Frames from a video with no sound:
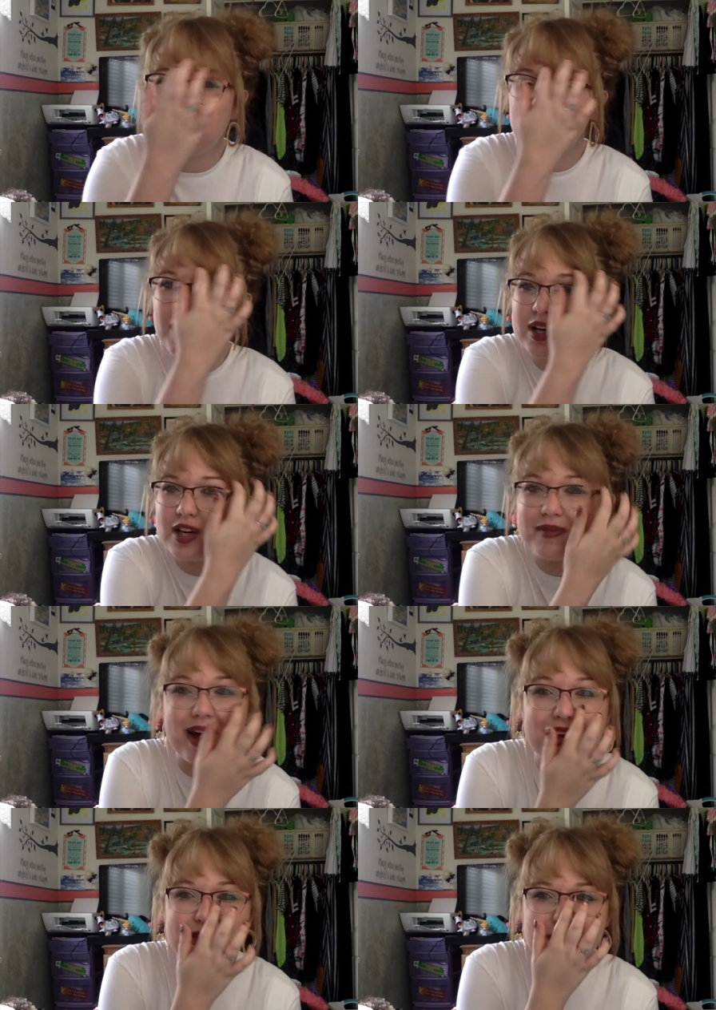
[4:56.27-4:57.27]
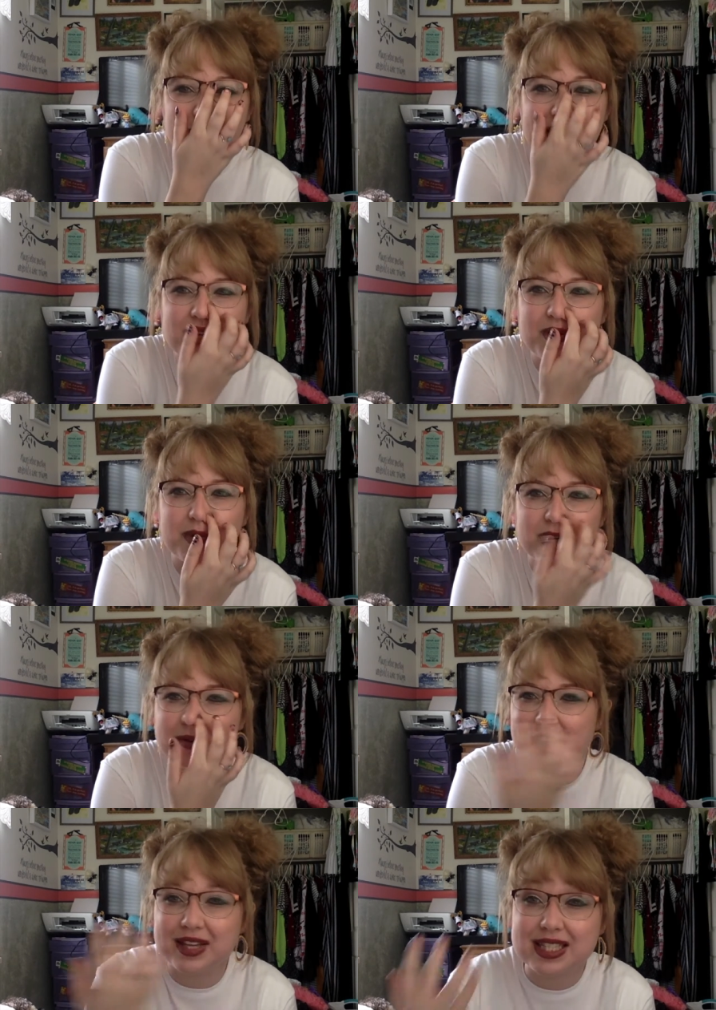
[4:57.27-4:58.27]
We wonder about his will. We wonder
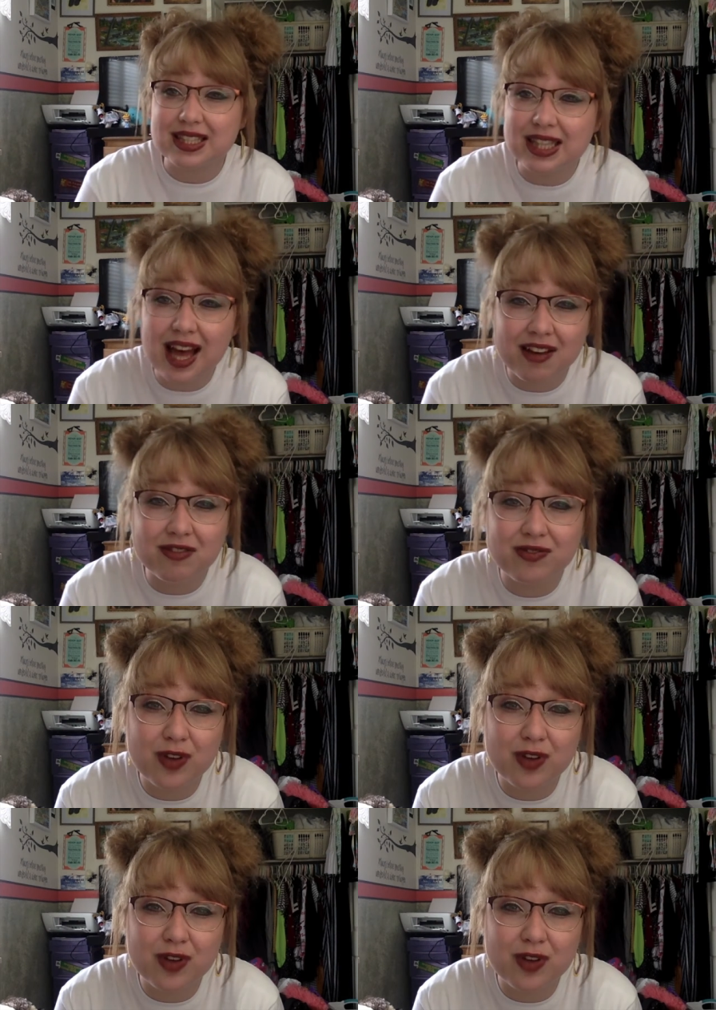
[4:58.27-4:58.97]
about his love.